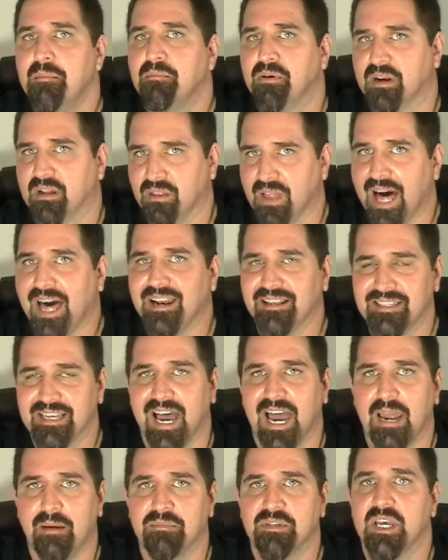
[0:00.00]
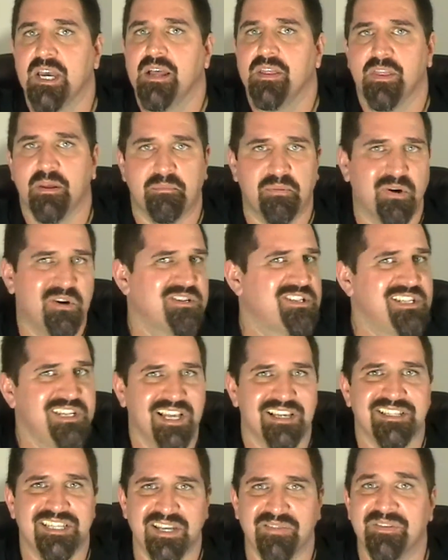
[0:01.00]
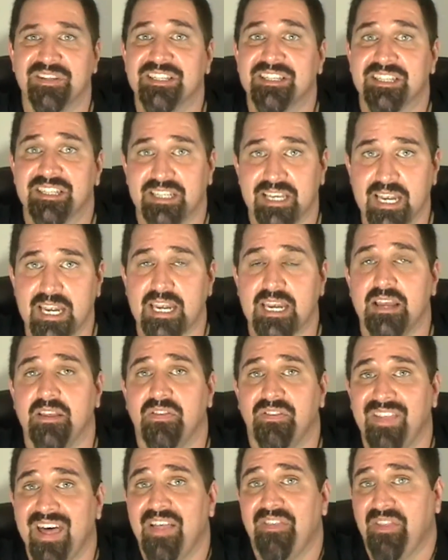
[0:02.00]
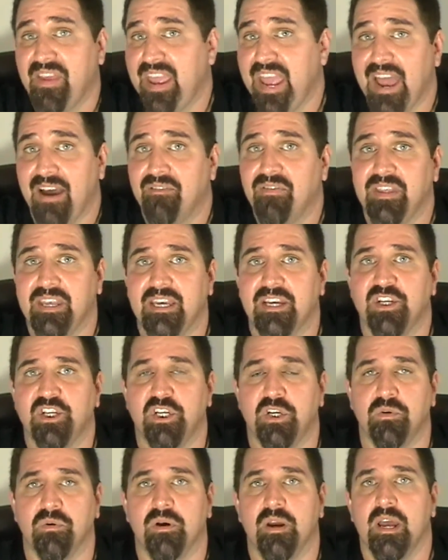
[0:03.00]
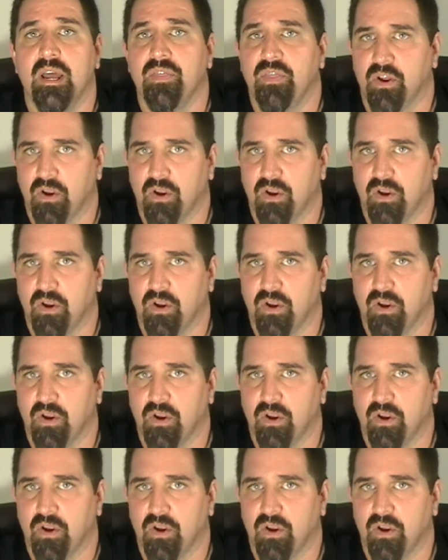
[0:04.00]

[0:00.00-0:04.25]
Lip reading: but a lot of times the person doesn't even see that they have the issue.